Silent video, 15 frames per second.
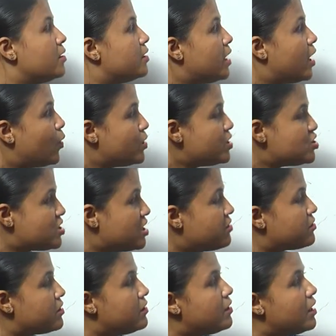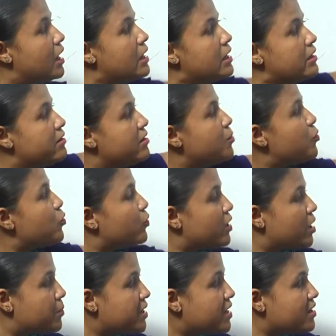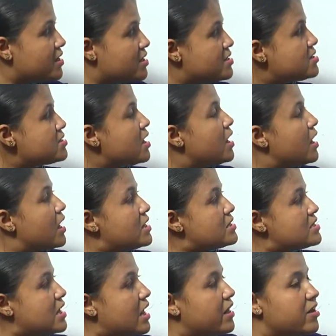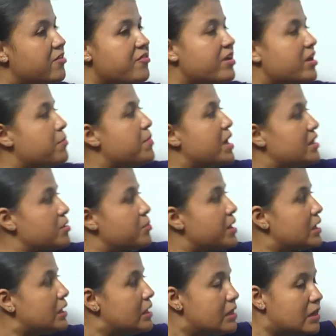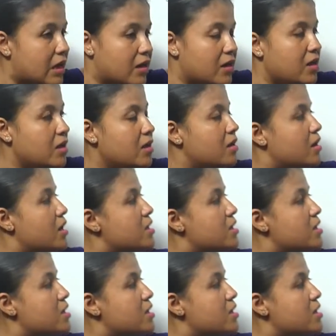Now, in general, a linear programming is a scientific and mathematical technique.